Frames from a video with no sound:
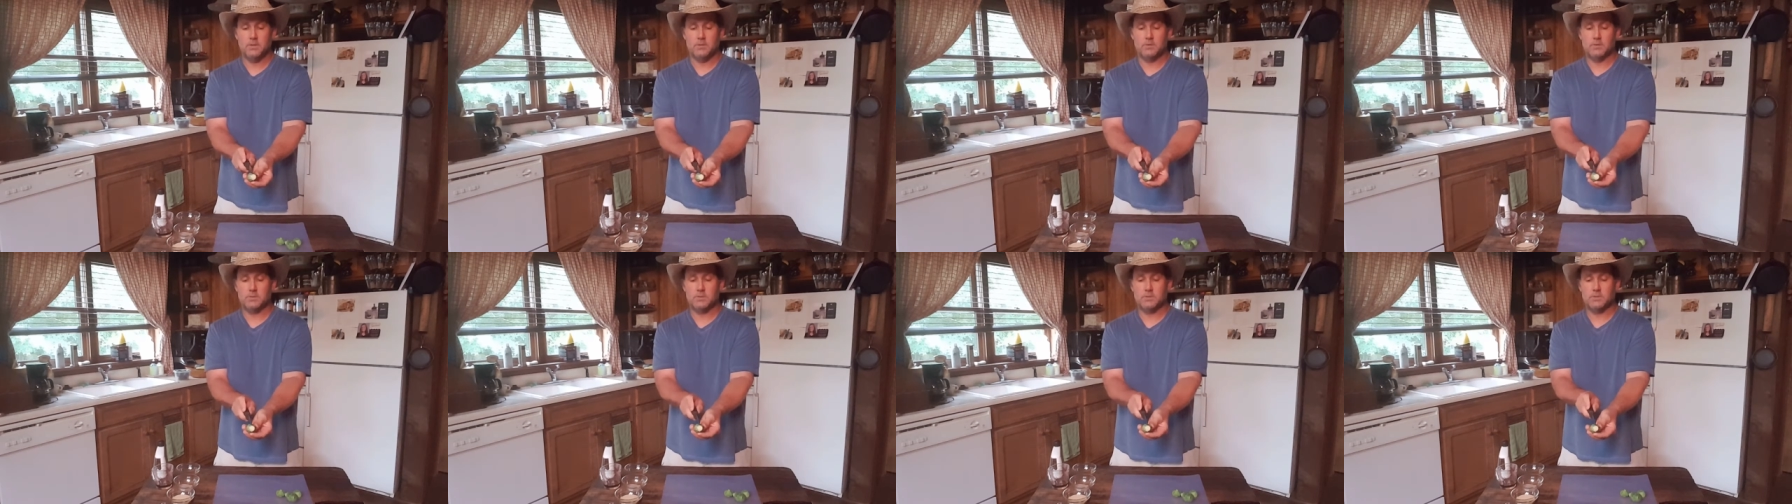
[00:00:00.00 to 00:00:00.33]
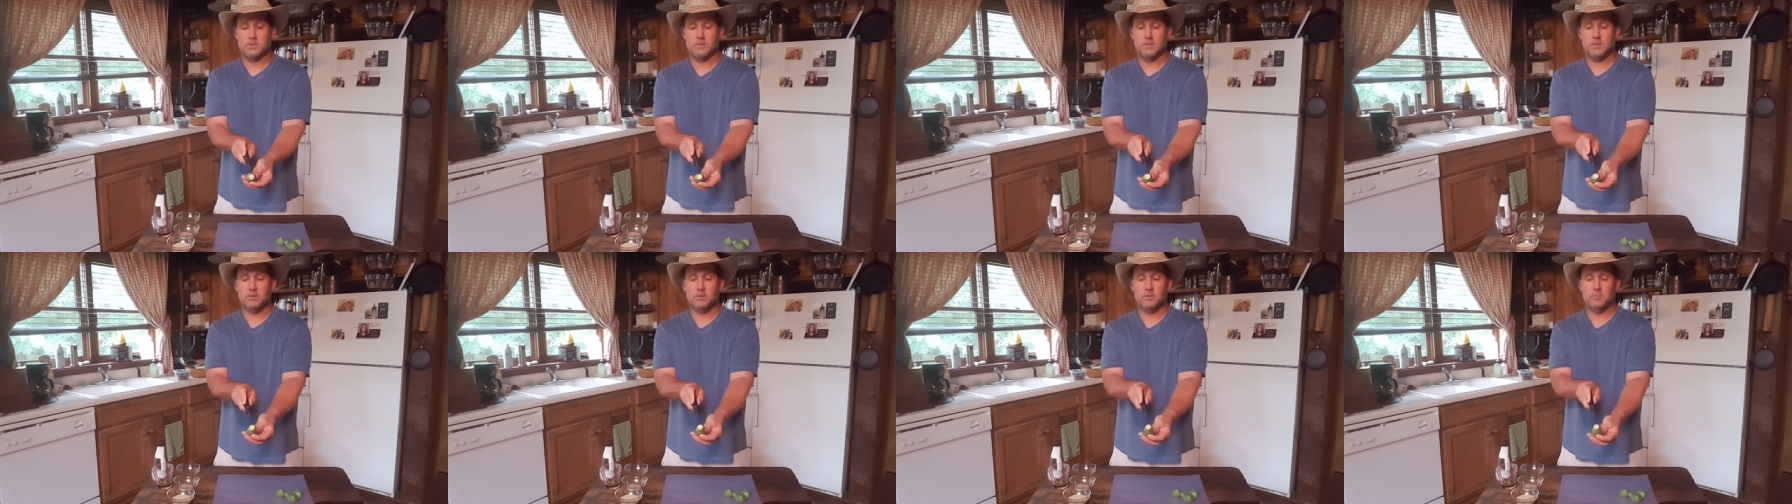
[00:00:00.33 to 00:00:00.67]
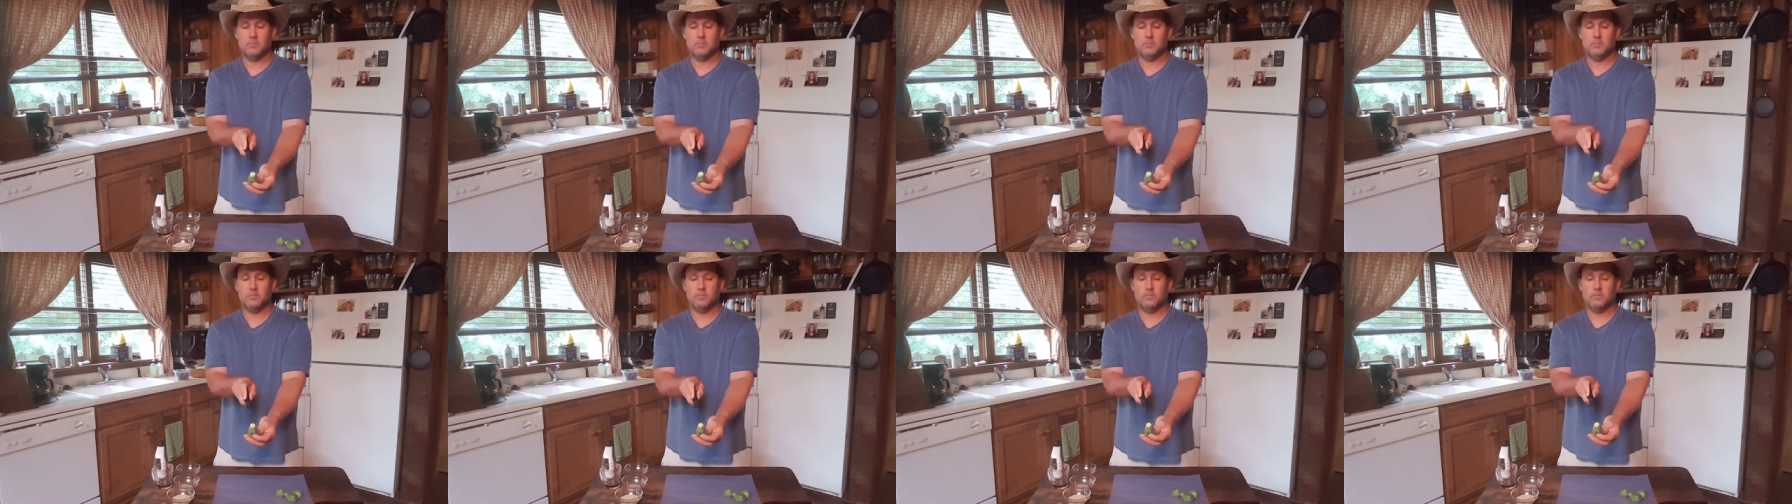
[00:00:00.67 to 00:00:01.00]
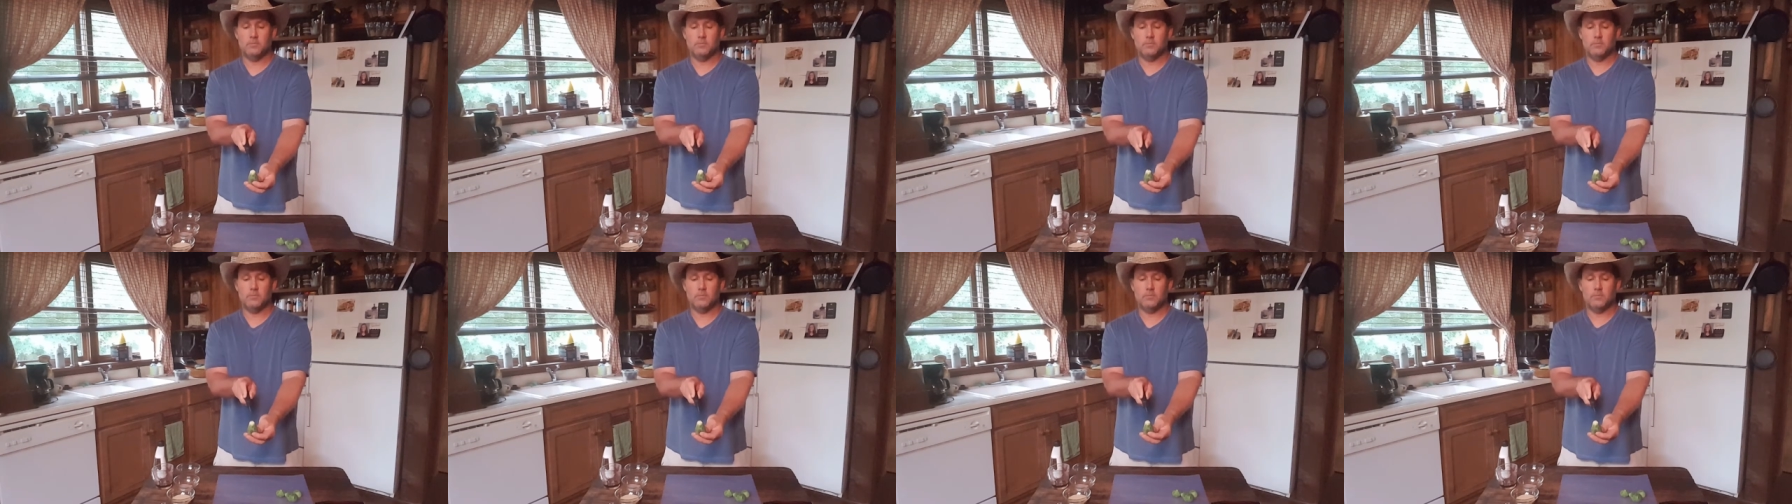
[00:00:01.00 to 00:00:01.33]
The stem
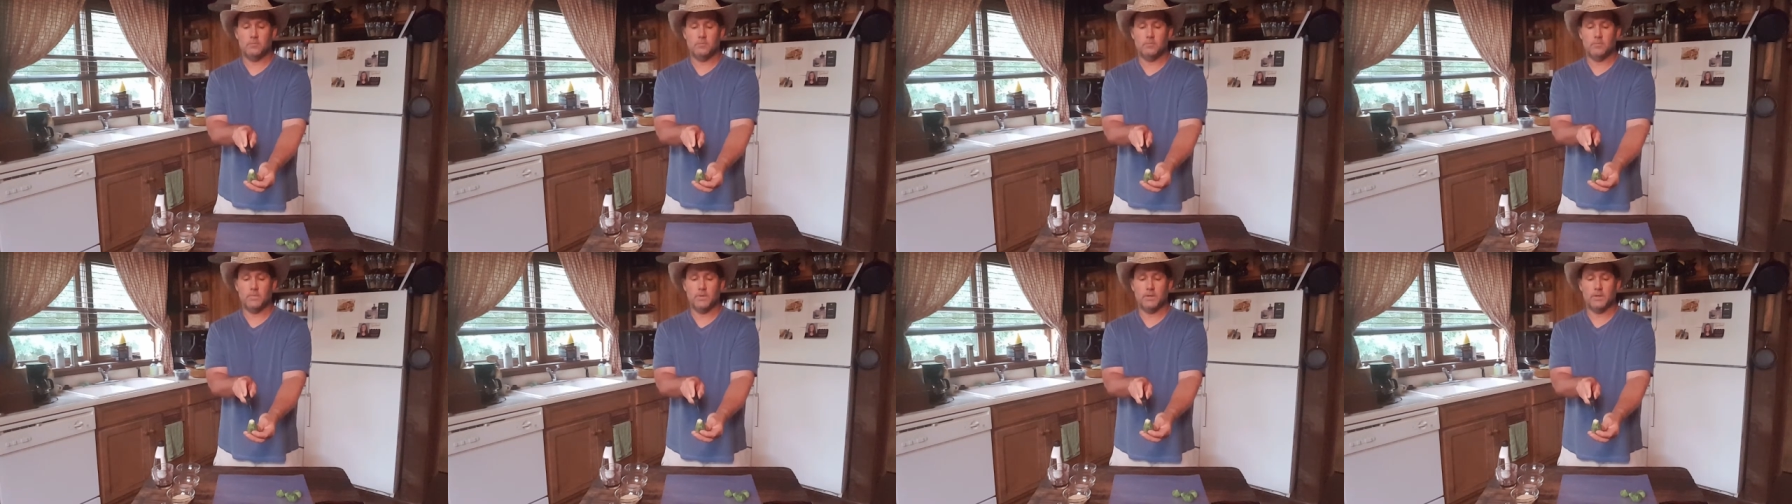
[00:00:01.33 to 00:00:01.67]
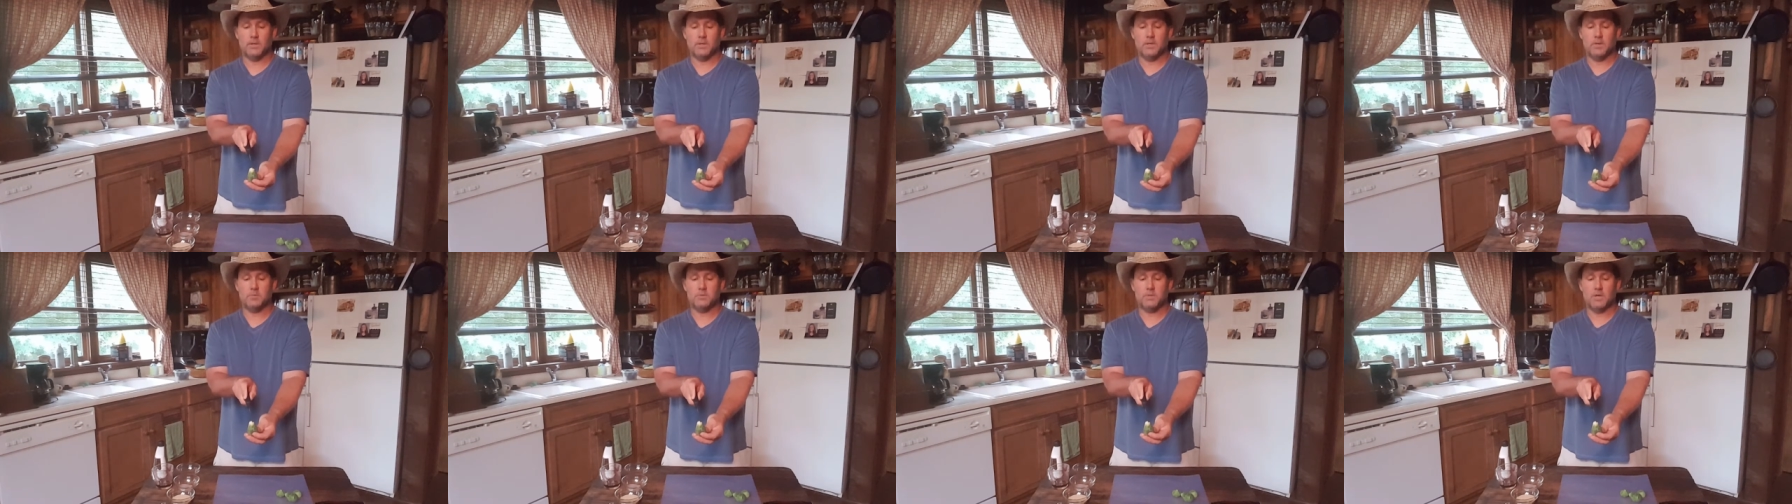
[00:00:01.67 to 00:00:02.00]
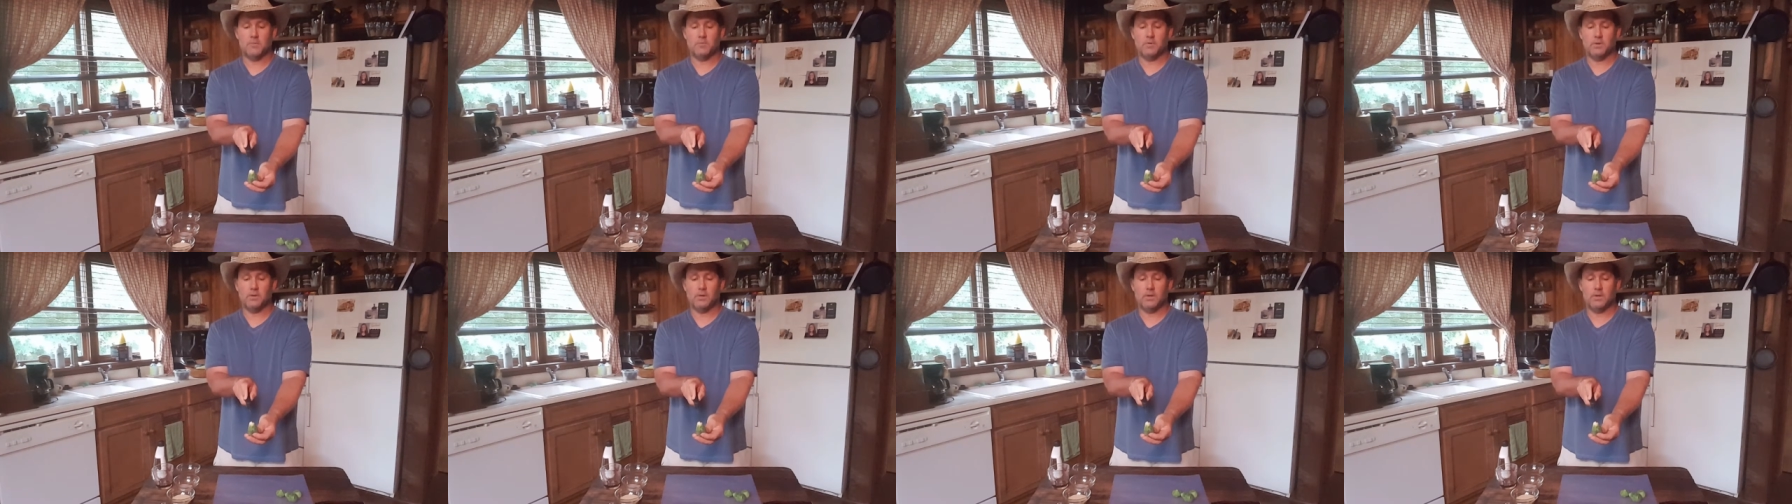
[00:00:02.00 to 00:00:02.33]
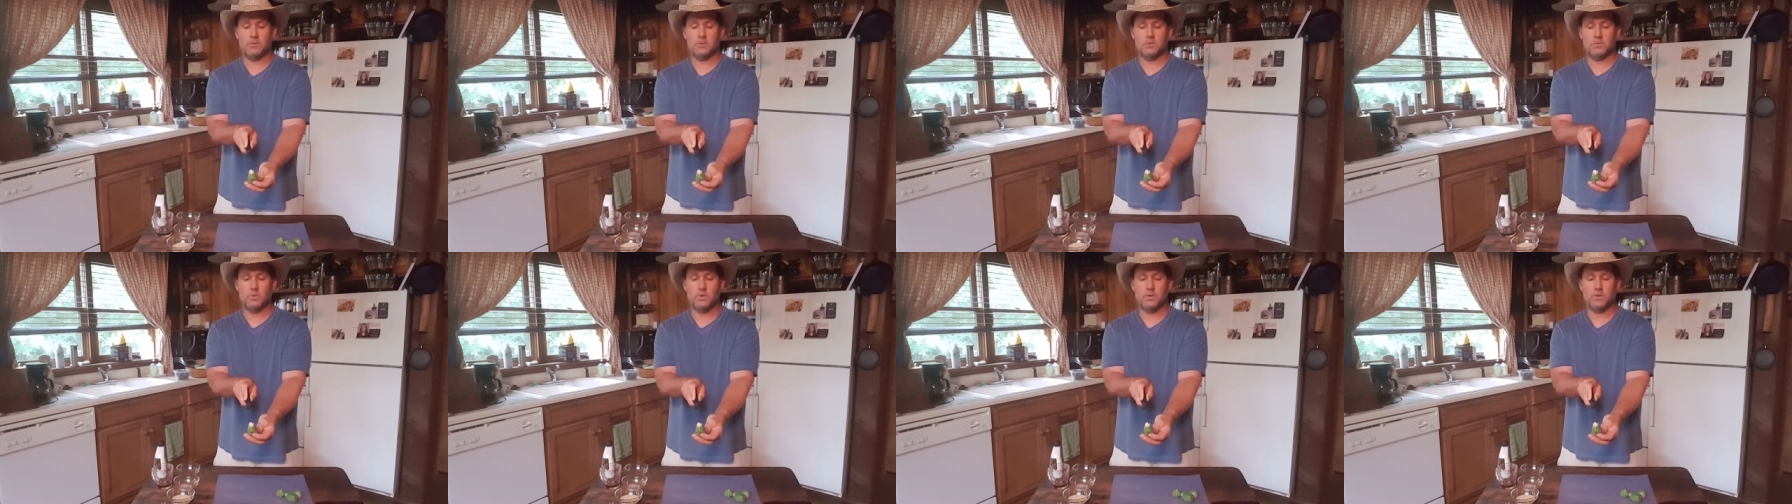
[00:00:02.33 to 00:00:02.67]
that keeps
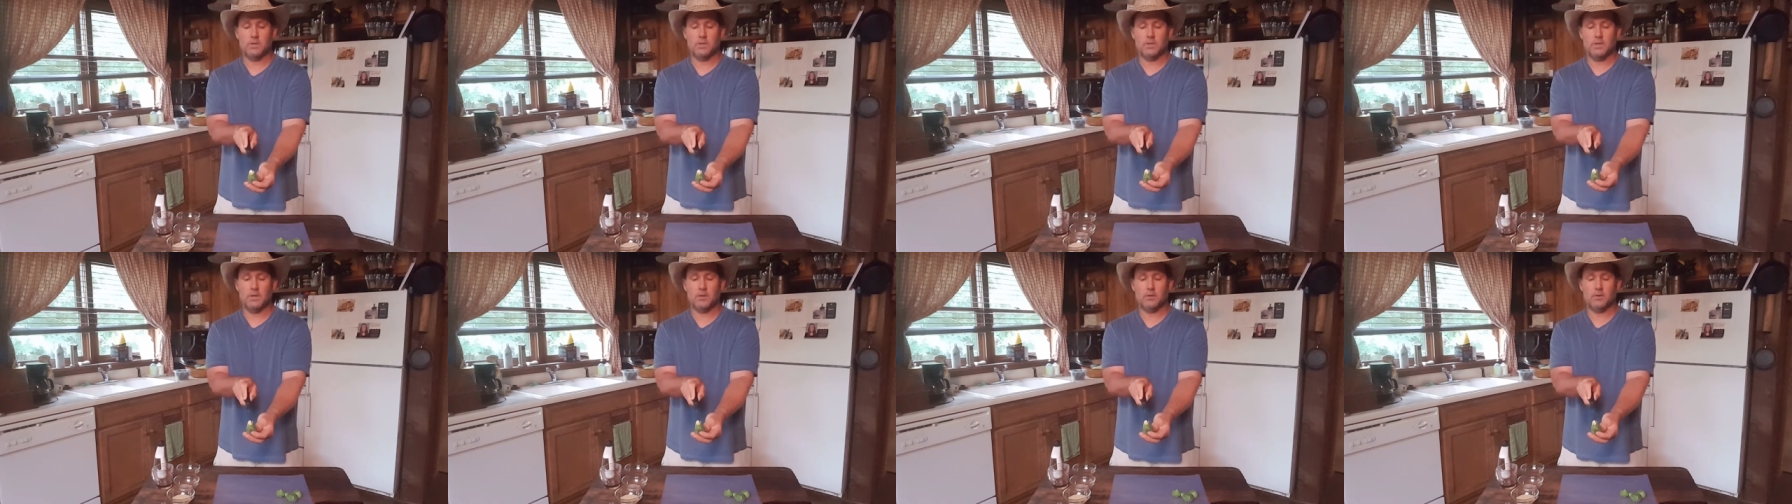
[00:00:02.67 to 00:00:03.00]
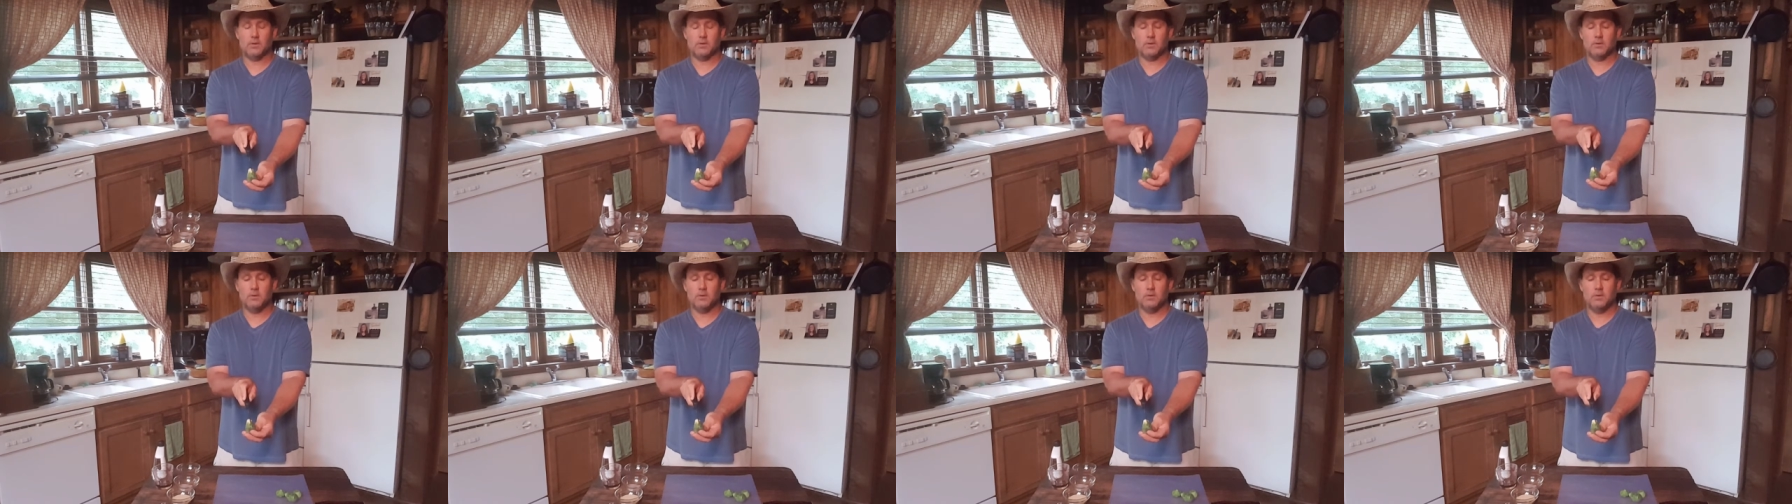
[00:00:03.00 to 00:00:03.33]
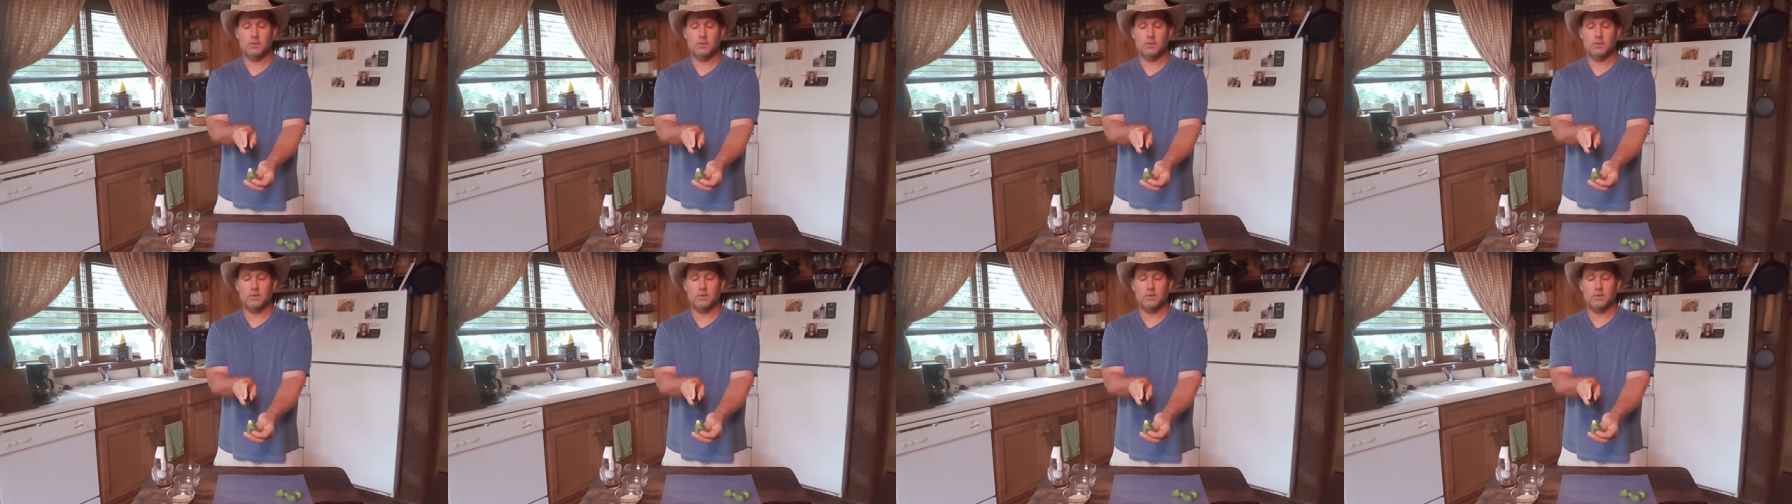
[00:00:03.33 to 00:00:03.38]
everything joined together,